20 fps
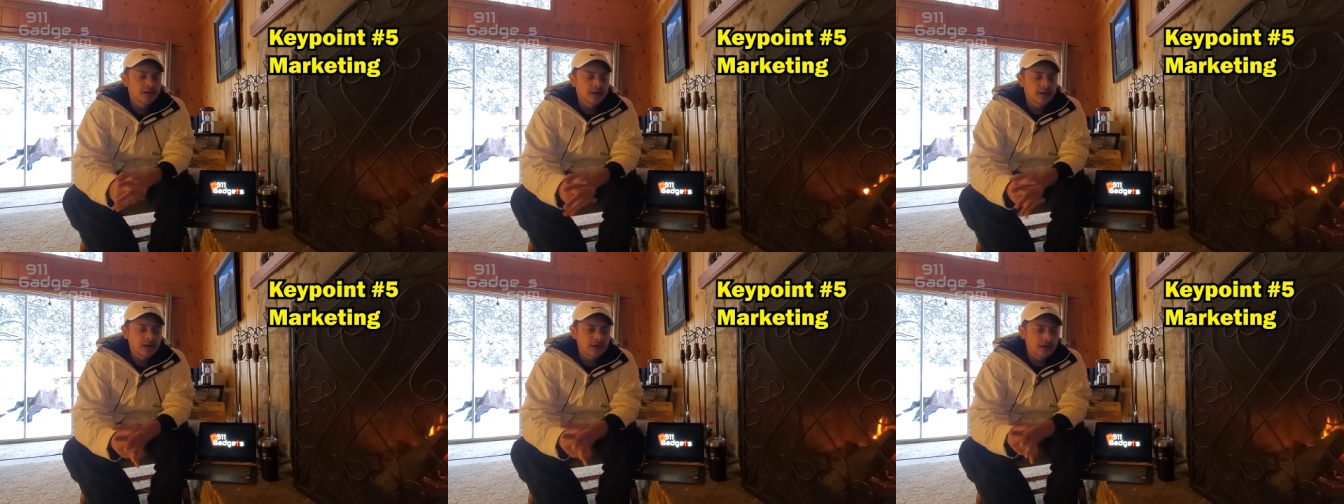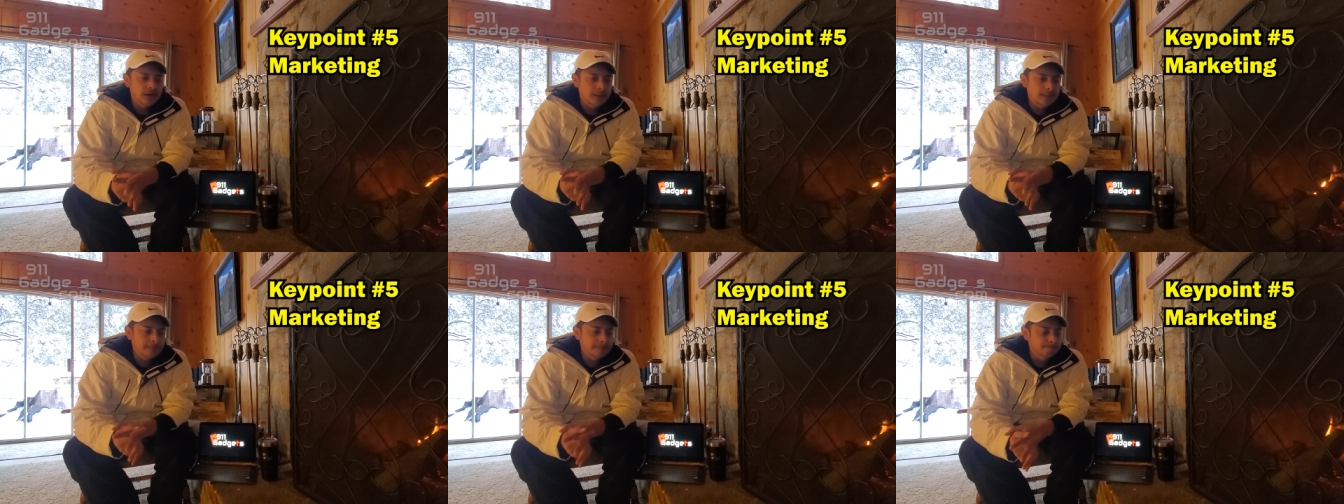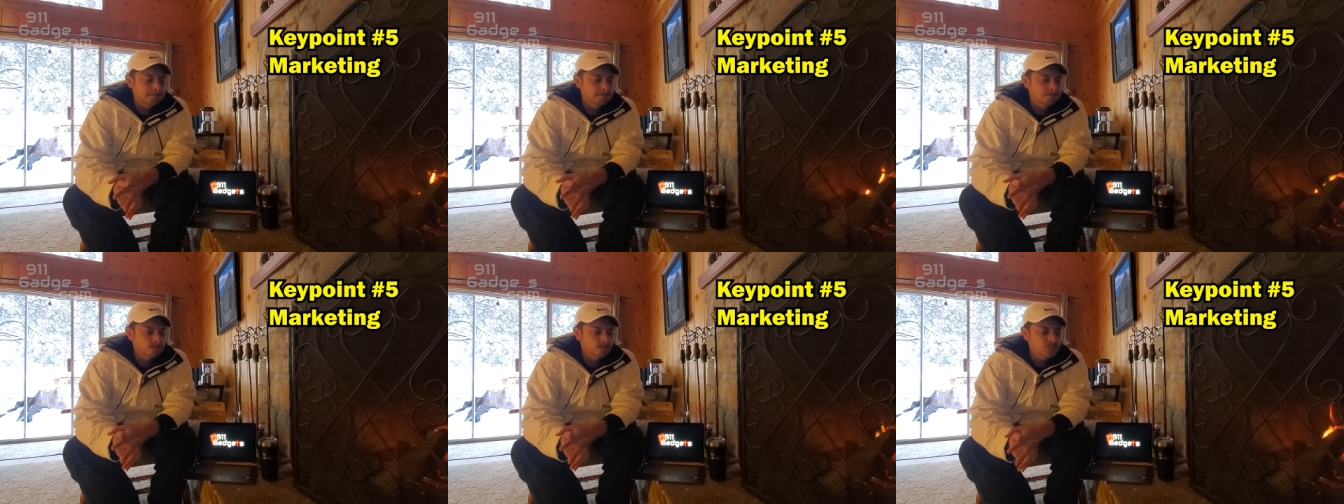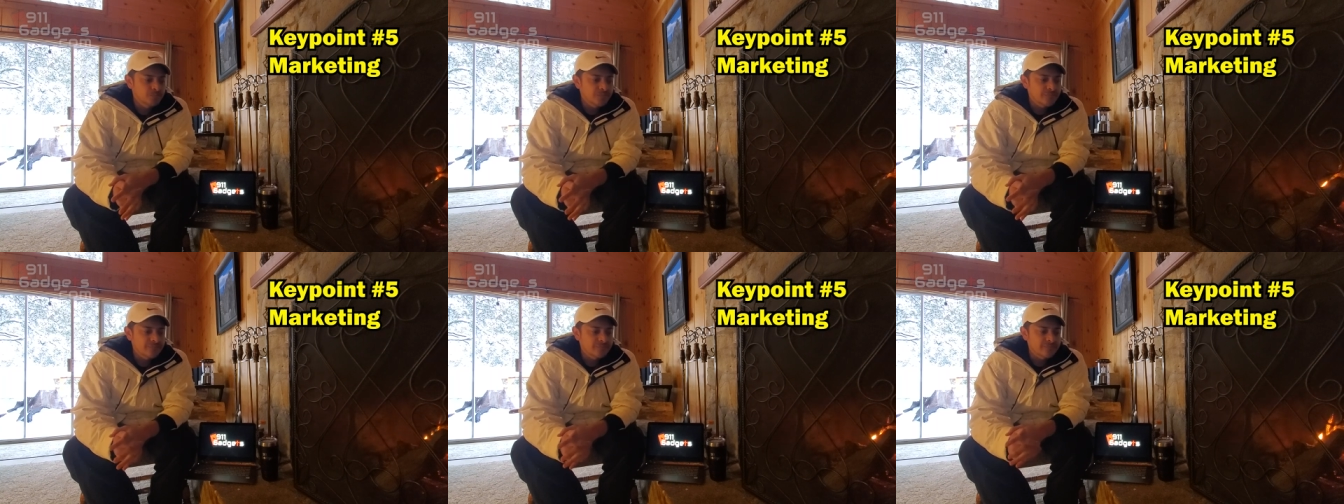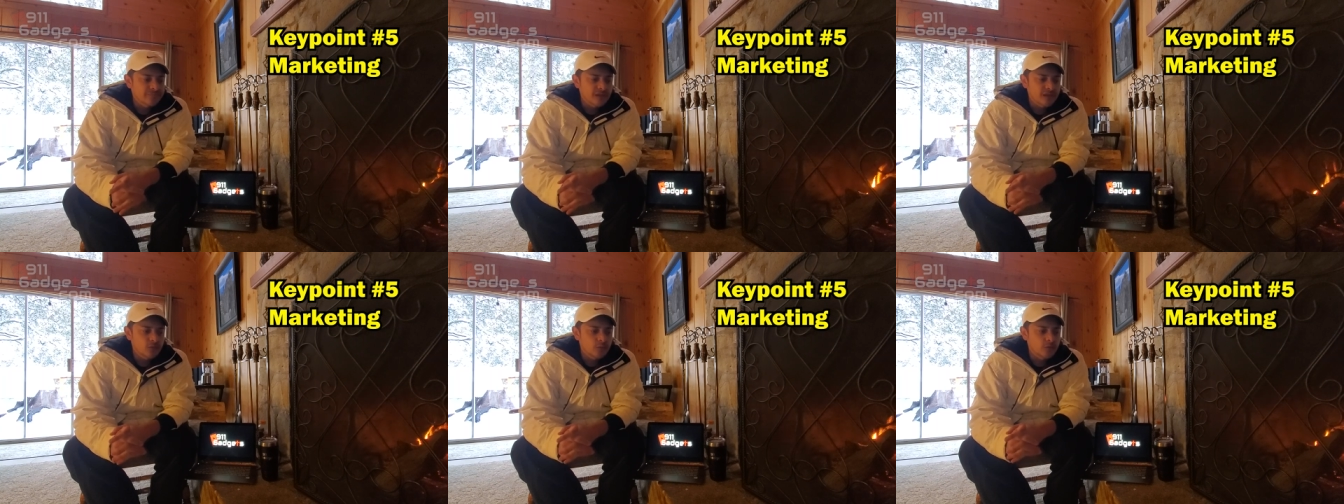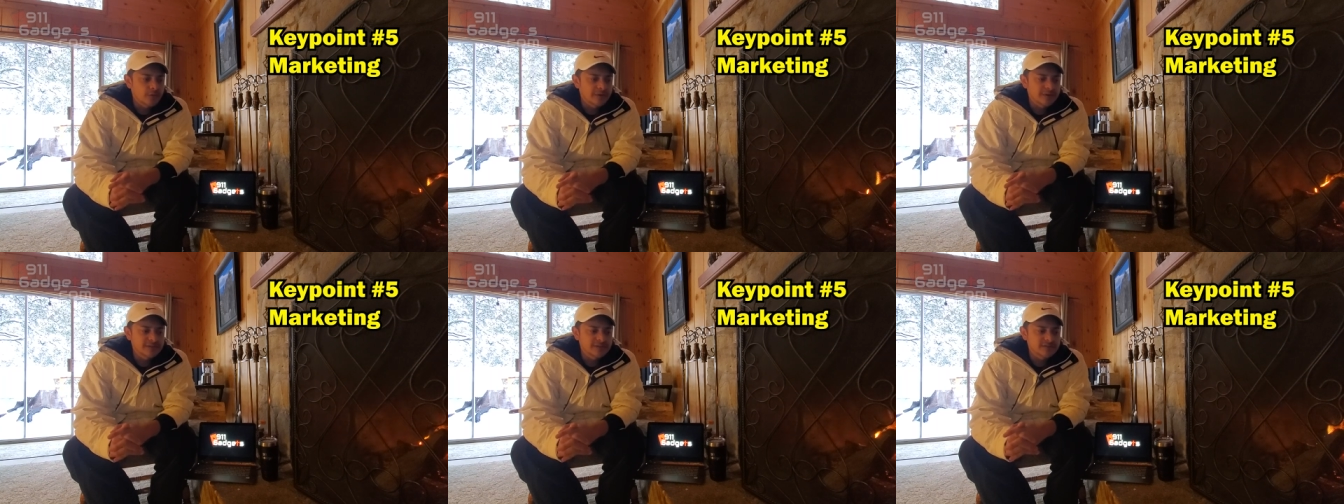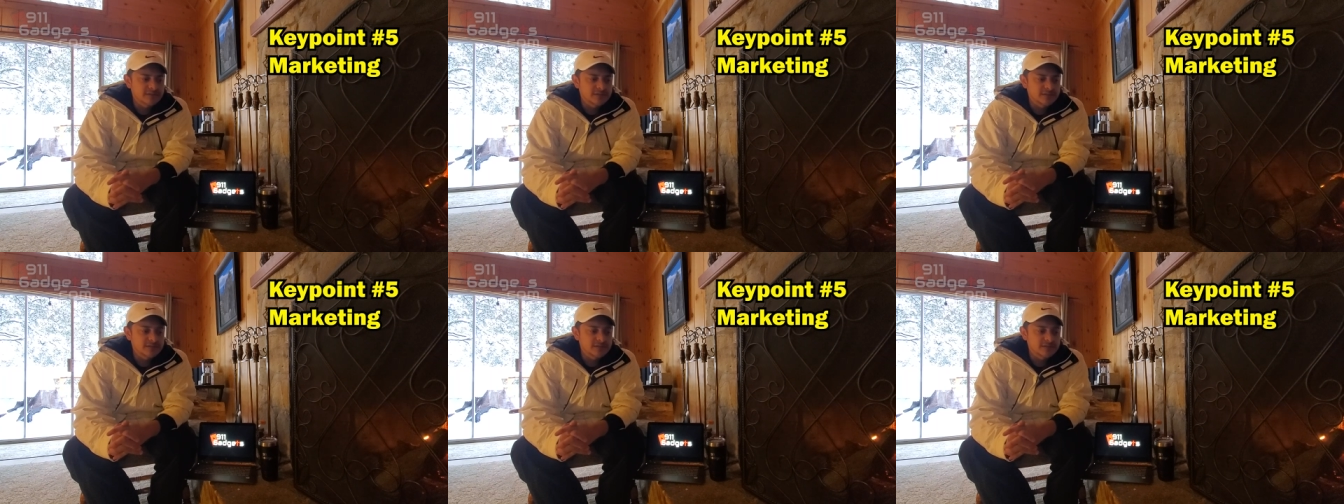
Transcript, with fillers: um, where it's,